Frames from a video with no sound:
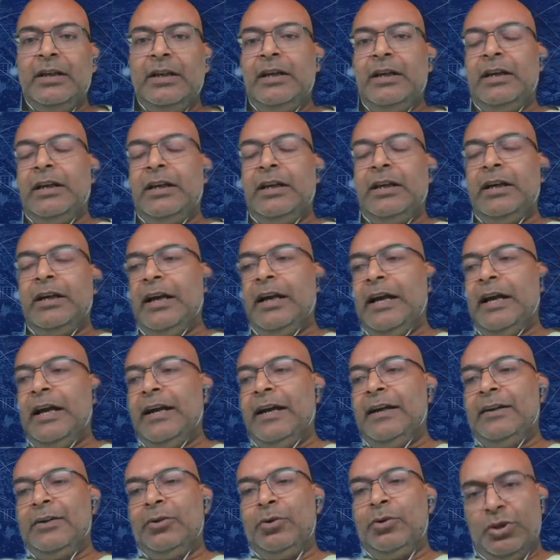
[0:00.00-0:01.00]
and
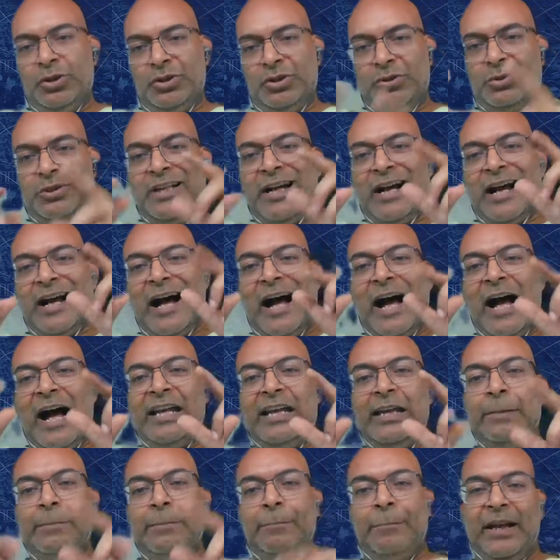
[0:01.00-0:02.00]
goes to the I
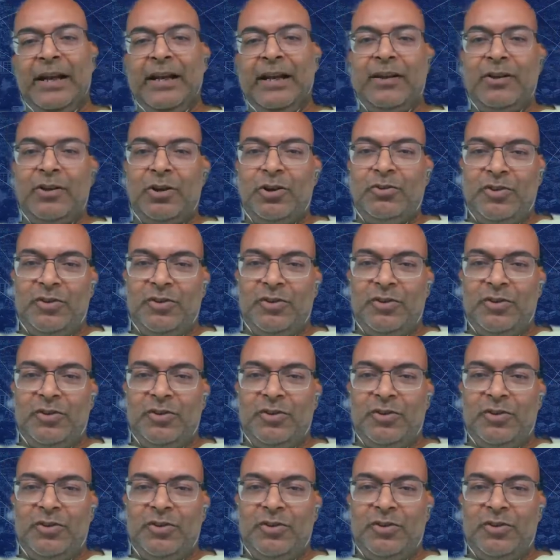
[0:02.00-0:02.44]
pillar of our